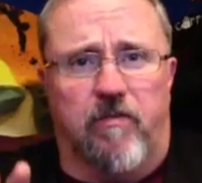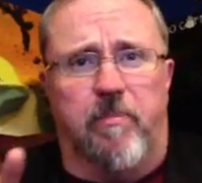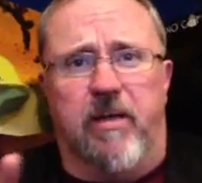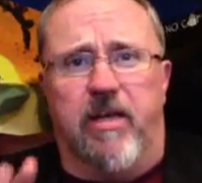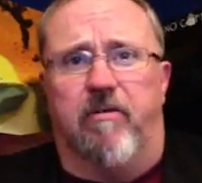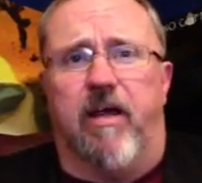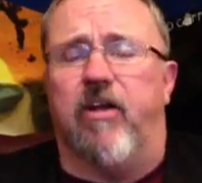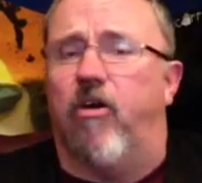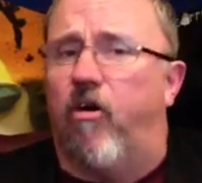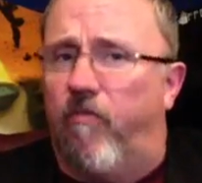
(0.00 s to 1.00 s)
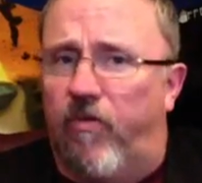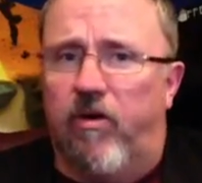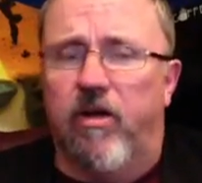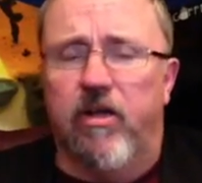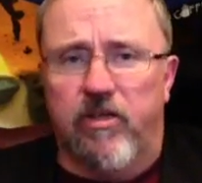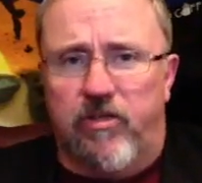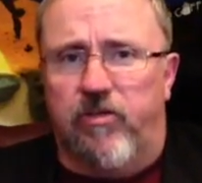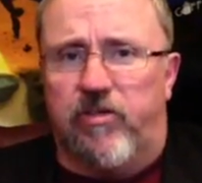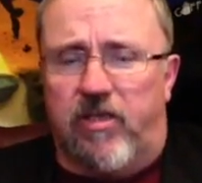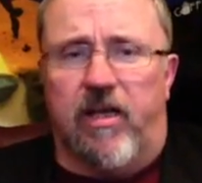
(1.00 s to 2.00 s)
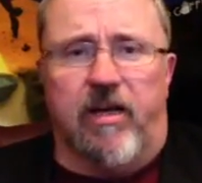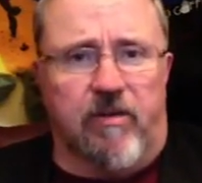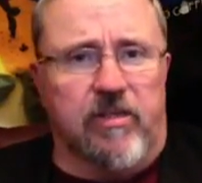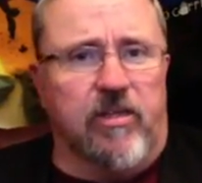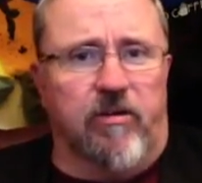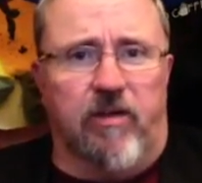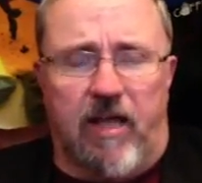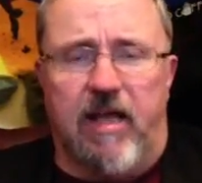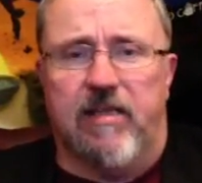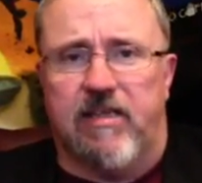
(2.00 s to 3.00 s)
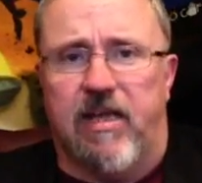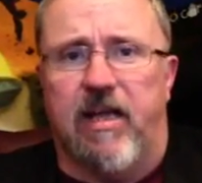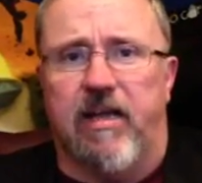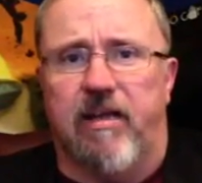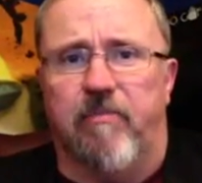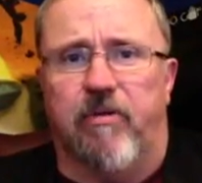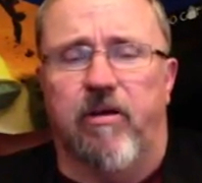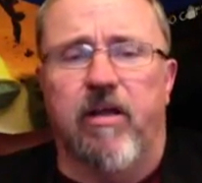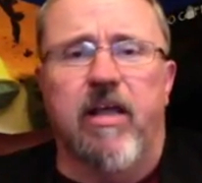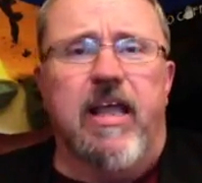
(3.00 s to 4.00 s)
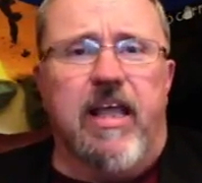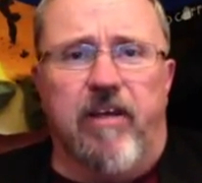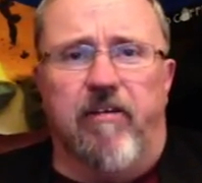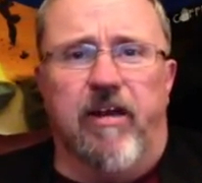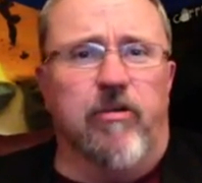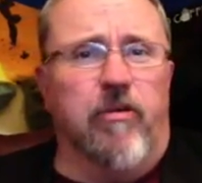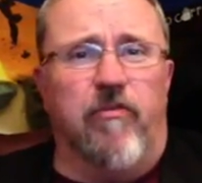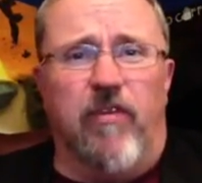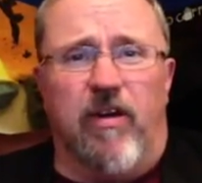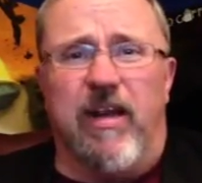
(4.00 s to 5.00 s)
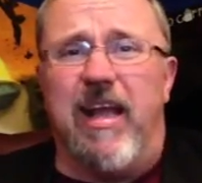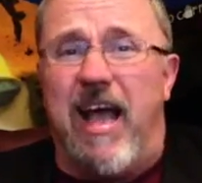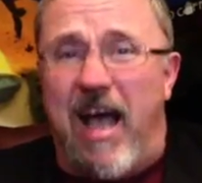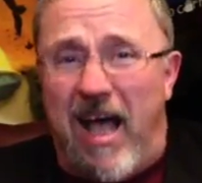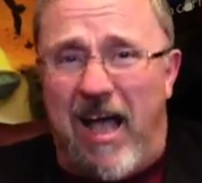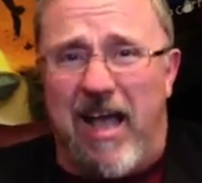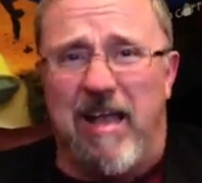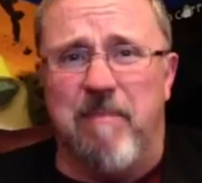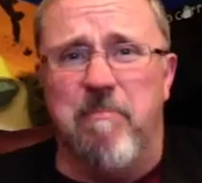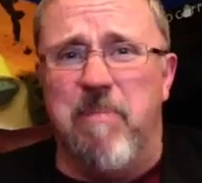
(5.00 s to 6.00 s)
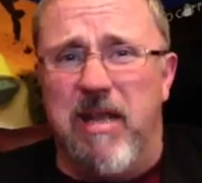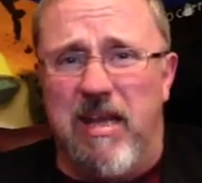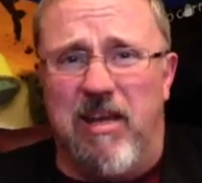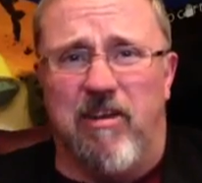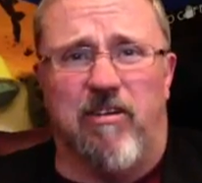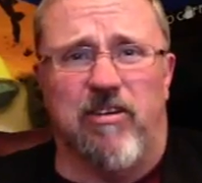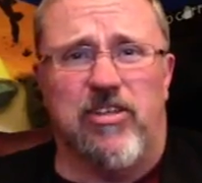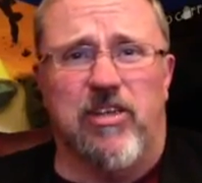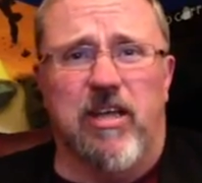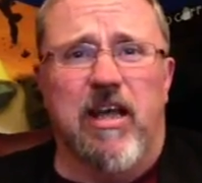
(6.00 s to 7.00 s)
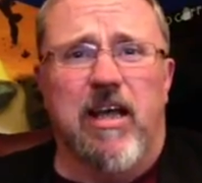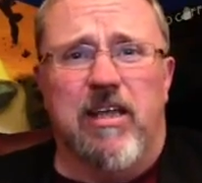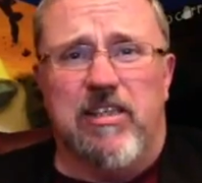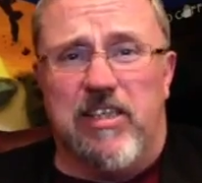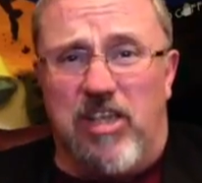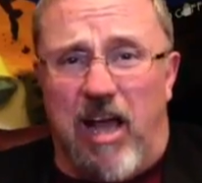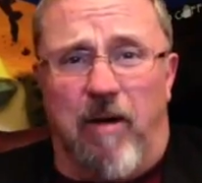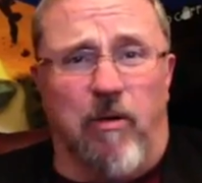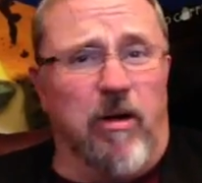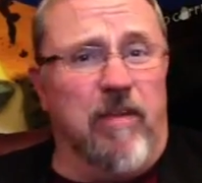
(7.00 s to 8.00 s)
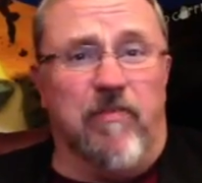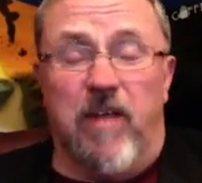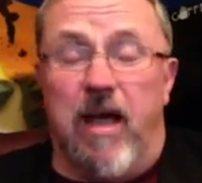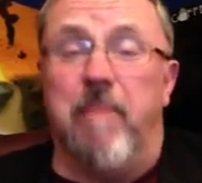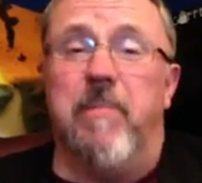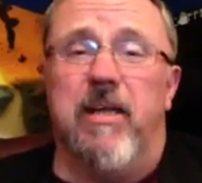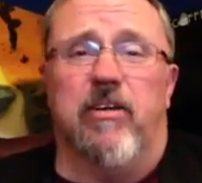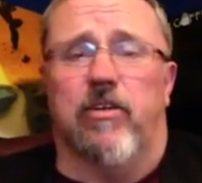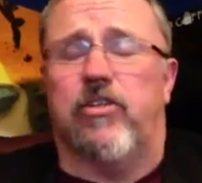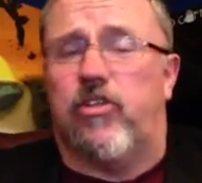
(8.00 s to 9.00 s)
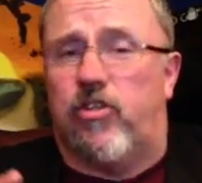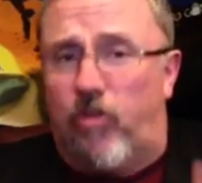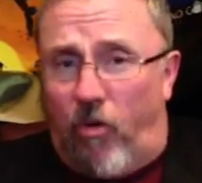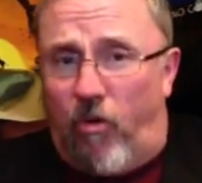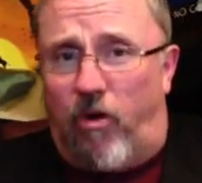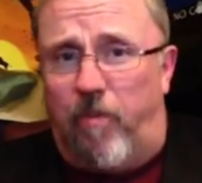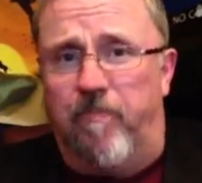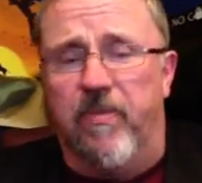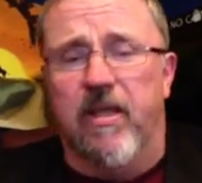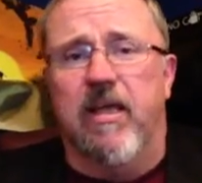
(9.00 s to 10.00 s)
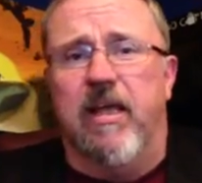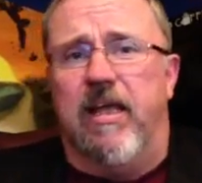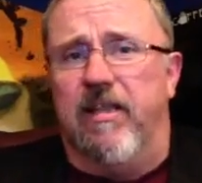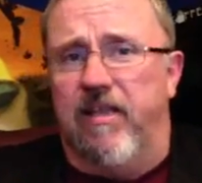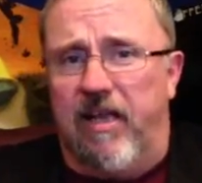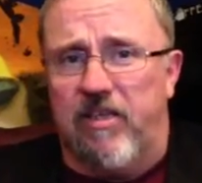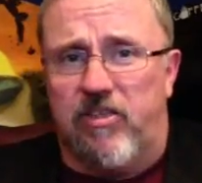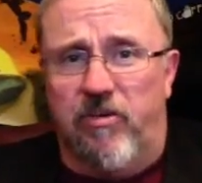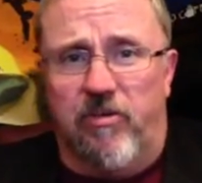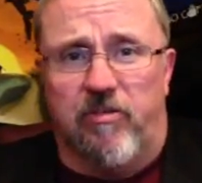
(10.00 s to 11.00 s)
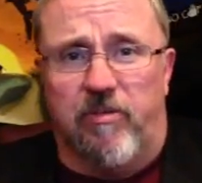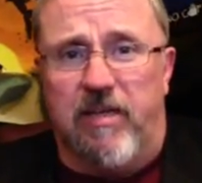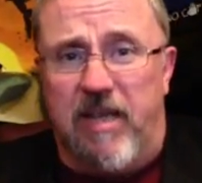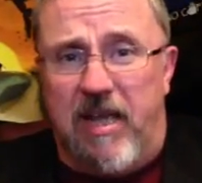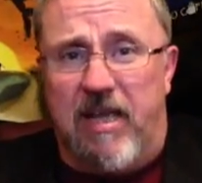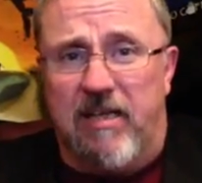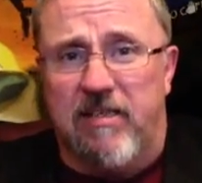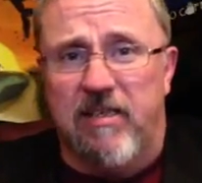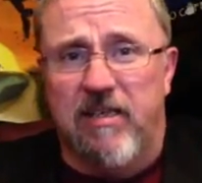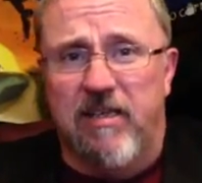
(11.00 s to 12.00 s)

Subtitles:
of a meteorite over Tucson, Arizona last night, and we're entering into a very high meteor shower, if not meteor storm, in the next 2 to 3 days.